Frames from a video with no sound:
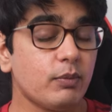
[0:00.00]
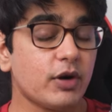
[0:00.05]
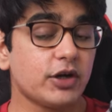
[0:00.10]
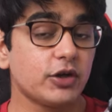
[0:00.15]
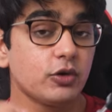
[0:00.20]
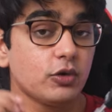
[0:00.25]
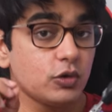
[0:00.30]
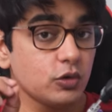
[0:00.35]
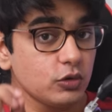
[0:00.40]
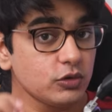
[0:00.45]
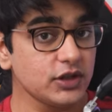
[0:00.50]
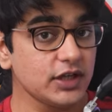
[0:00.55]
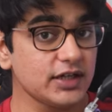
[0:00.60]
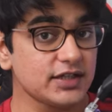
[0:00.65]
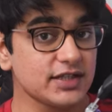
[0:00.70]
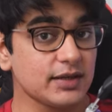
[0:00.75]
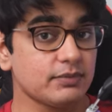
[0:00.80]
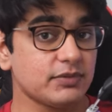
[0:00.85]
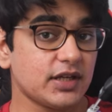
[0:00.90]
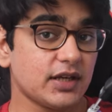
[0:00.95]
but you do
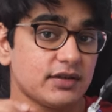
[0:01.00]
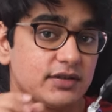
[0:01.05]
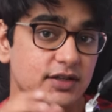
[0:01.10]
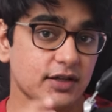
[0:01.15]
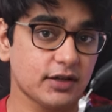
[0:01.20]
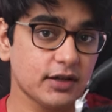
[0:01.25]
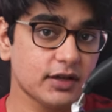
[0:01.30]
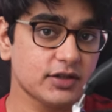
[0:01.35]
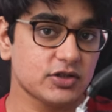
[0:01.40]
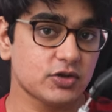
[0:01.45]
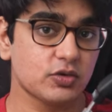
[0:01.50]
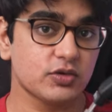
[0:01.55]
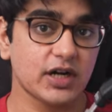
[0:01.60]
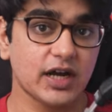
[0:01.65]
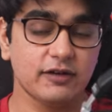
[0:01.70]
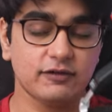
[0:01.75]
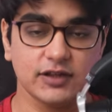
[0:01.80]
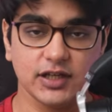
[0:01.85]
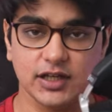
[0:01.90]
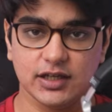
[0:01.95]
need something serious to
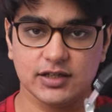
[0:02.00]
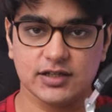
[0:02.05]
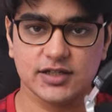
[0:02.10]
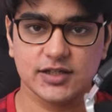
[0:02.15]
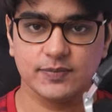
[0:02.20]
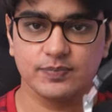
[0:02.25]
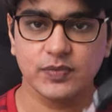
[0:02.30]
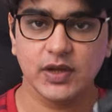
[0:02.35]
drive these.